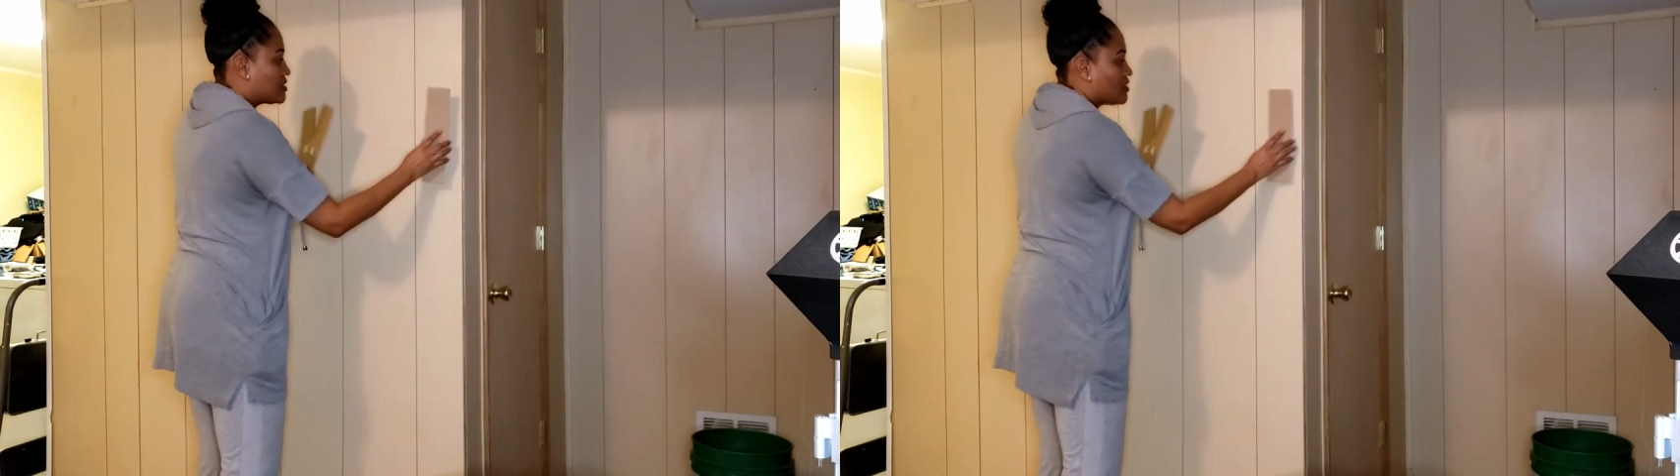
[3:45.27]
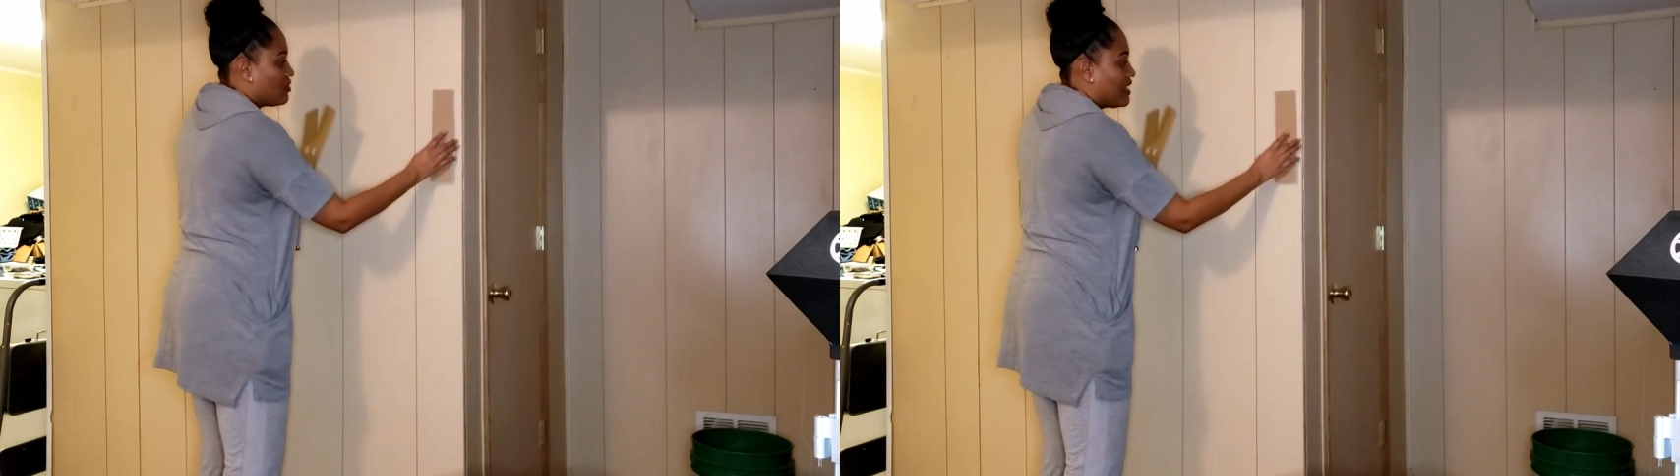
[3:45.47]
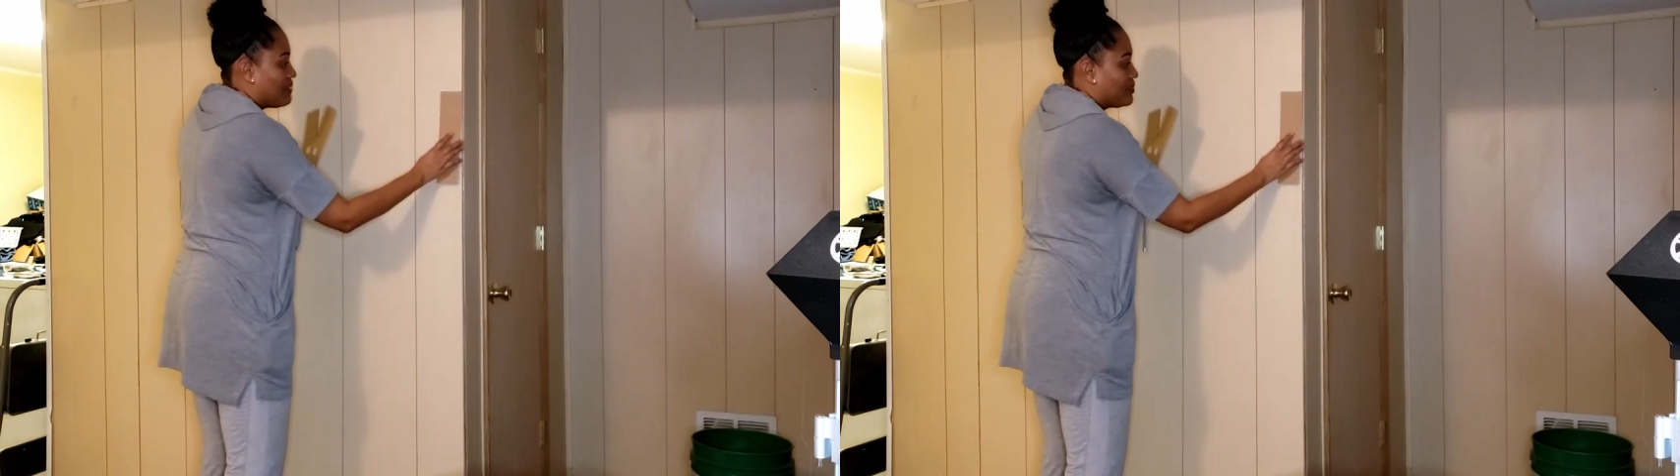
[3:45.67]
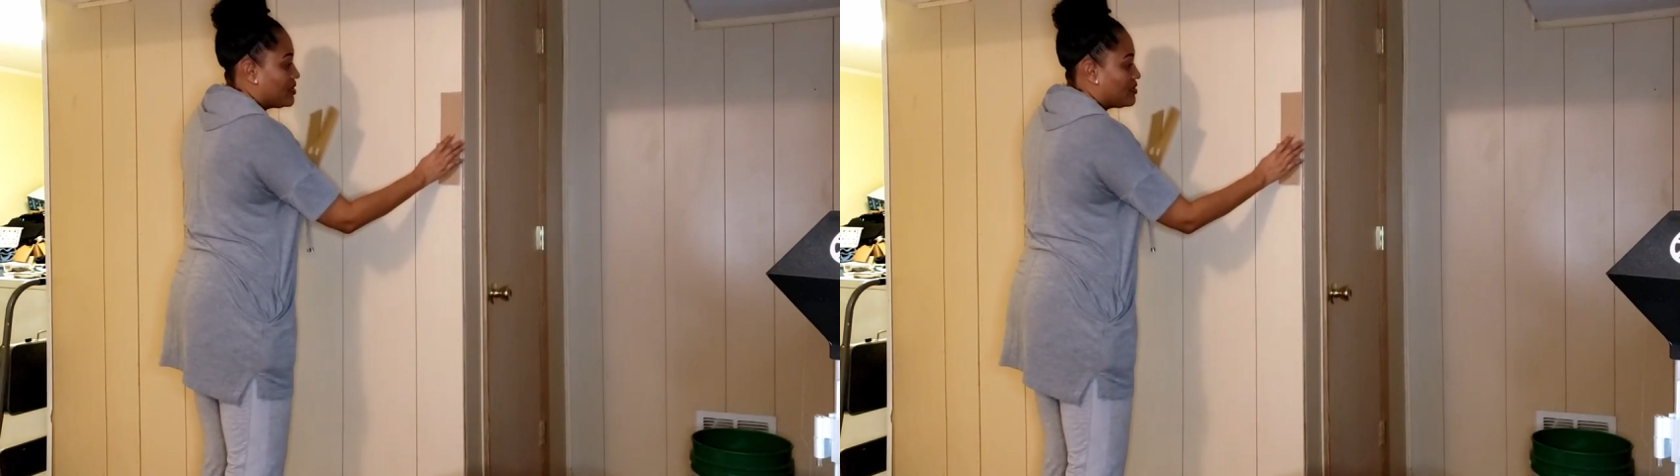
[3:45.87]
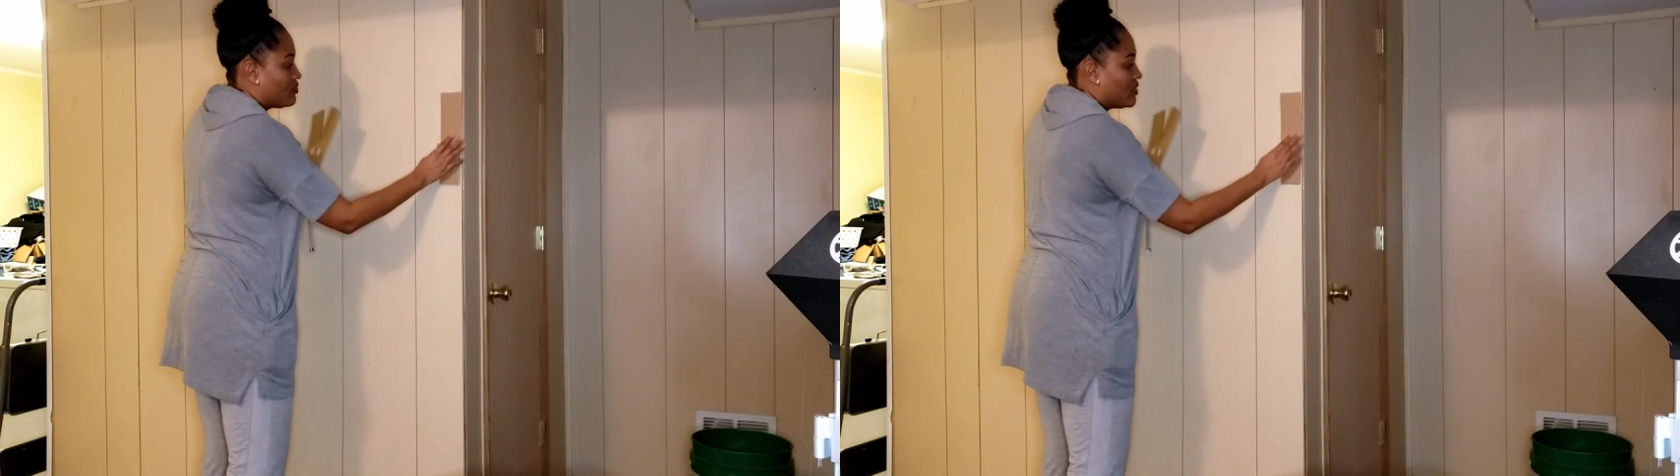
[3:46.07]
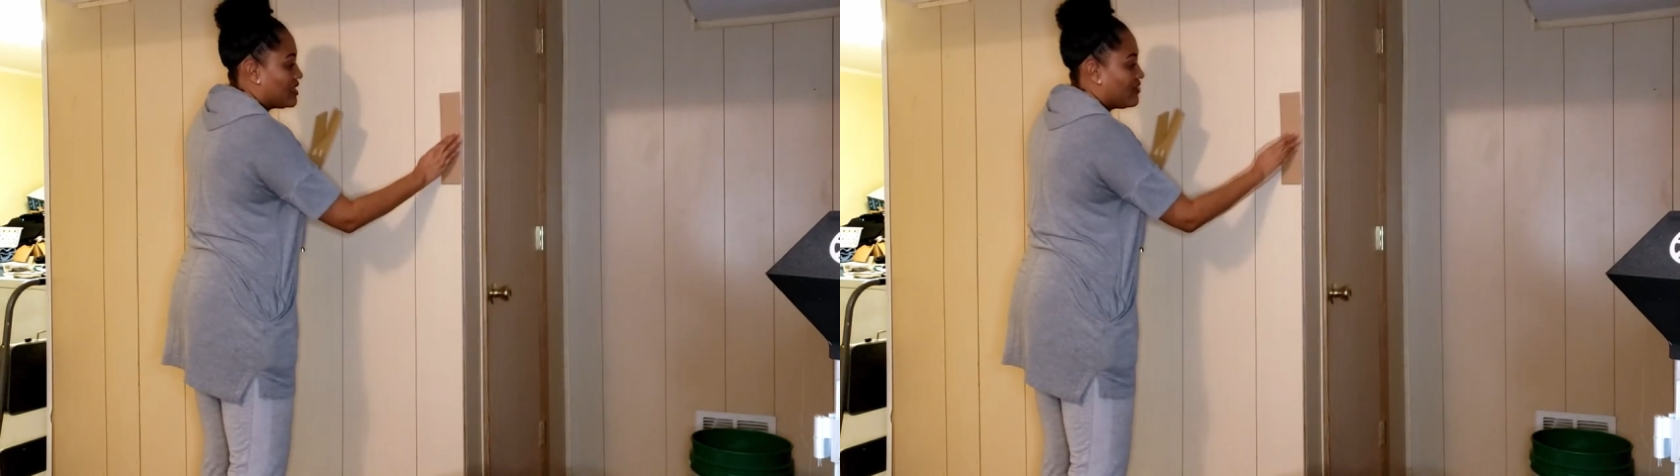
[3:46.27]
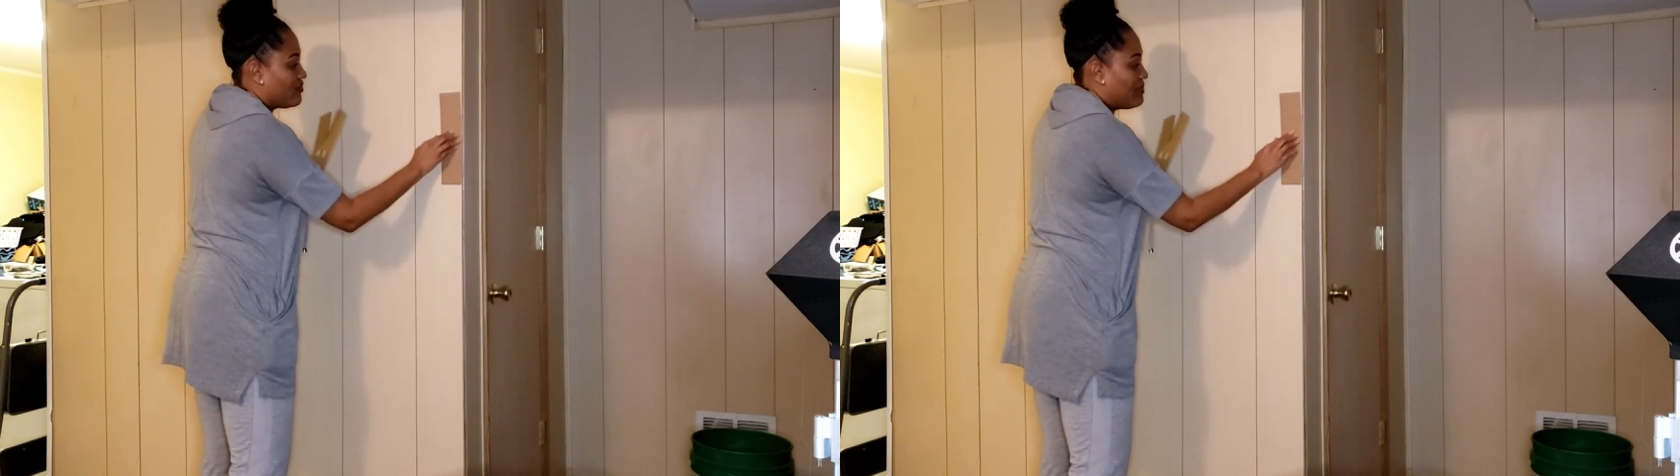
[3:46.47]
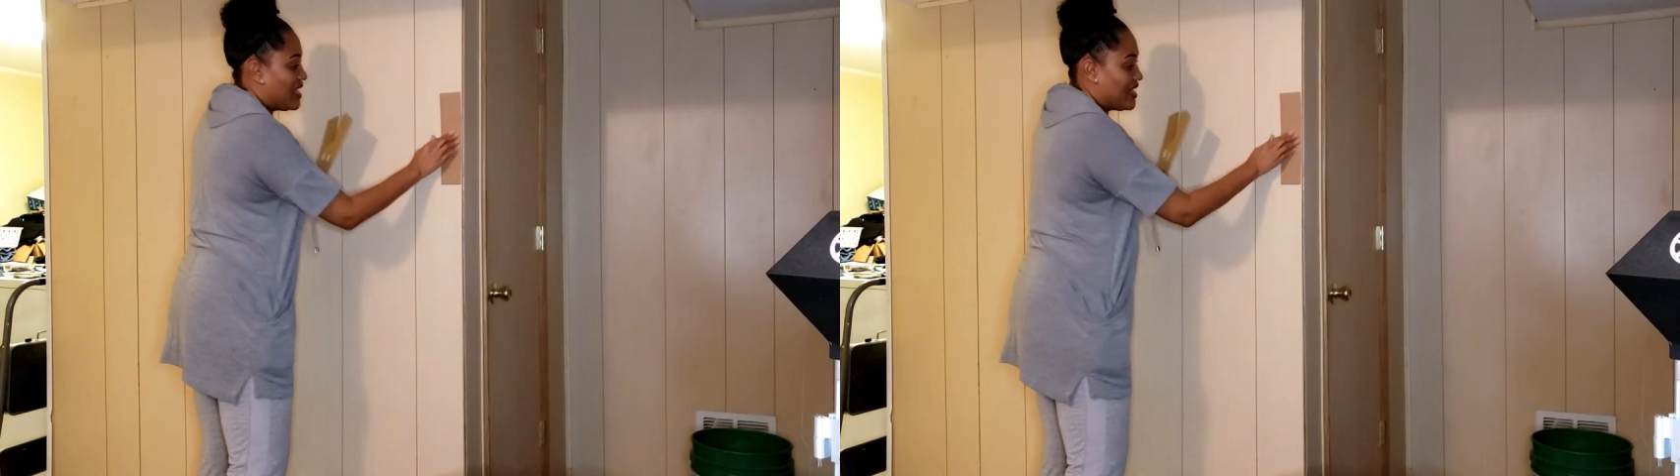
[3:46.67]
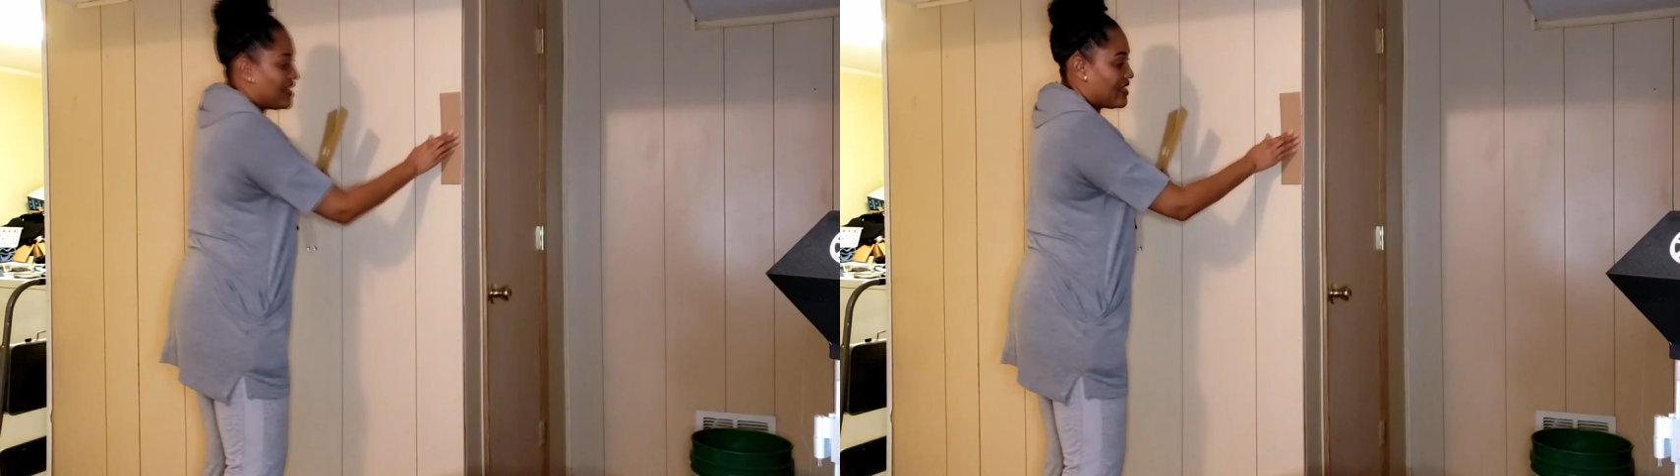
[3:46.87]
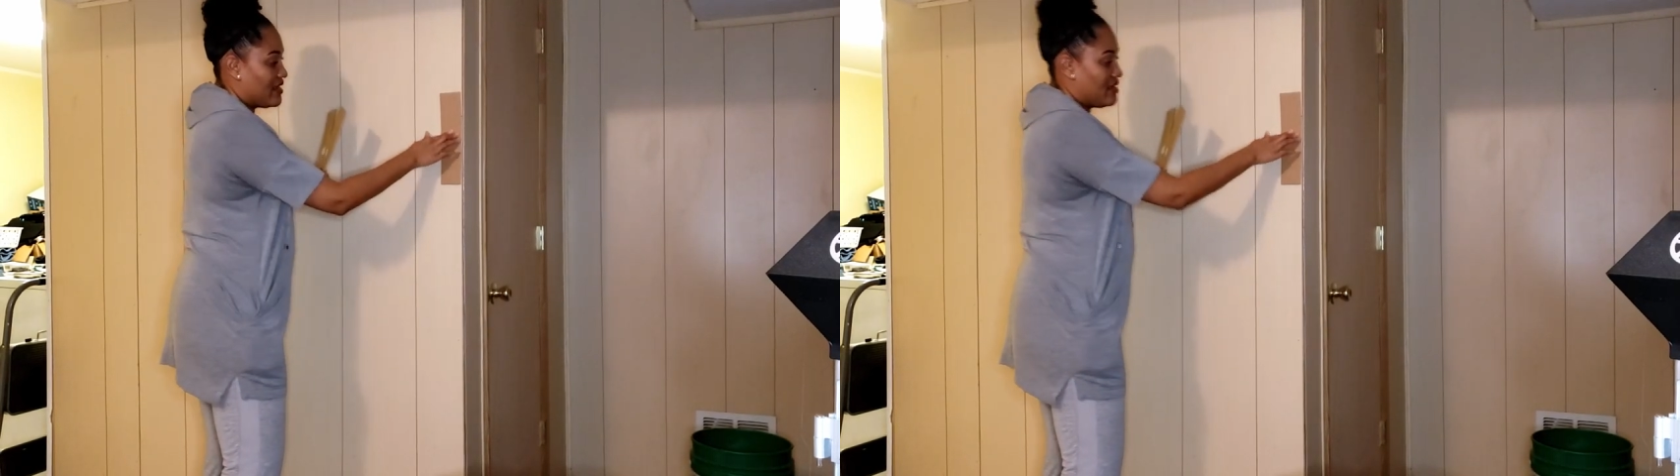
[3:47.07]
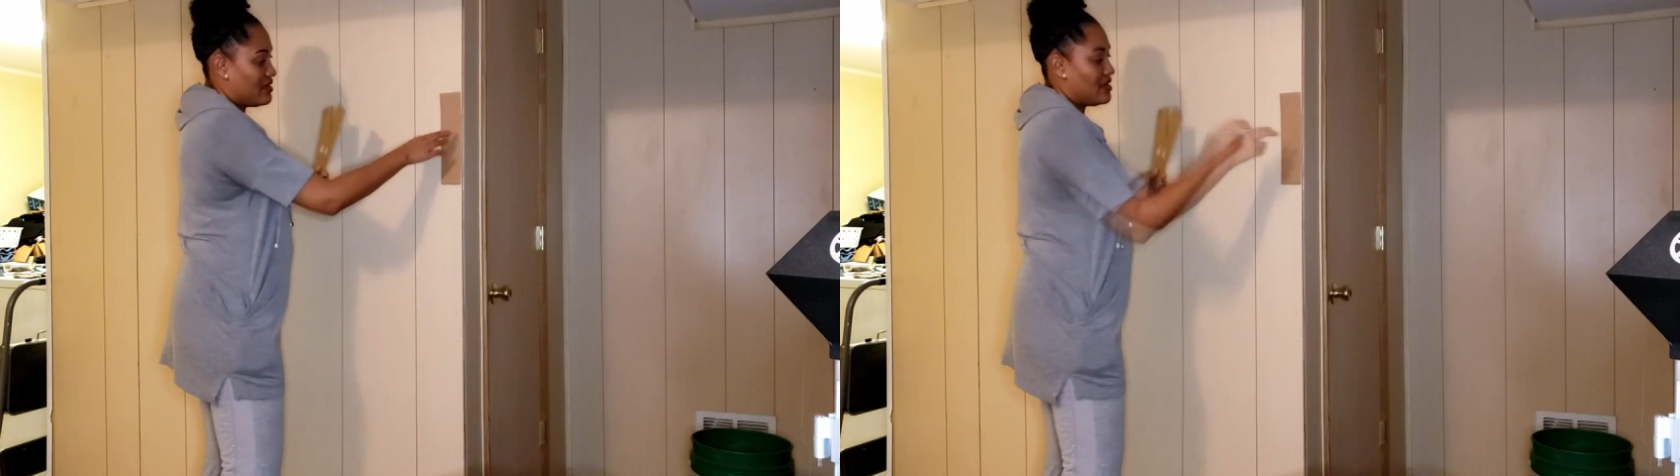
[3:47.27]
So I put one of my